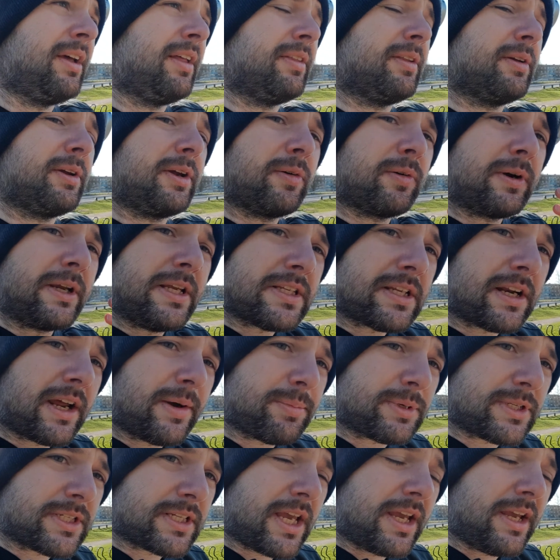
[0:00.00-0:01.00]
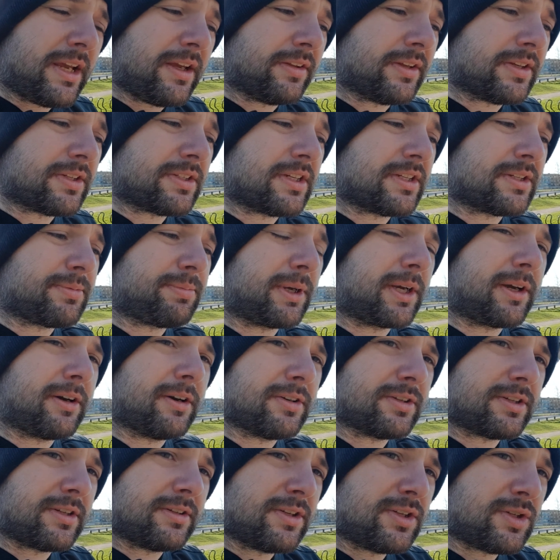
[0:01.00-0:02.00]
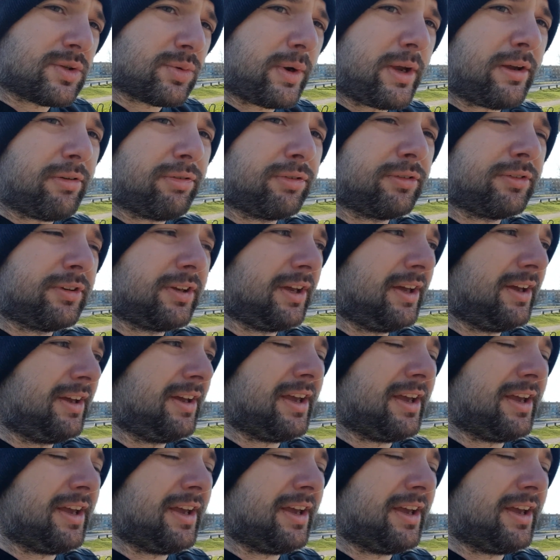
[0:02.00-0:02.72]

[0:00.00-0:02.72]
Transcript: The reason I'm saying this is because Swift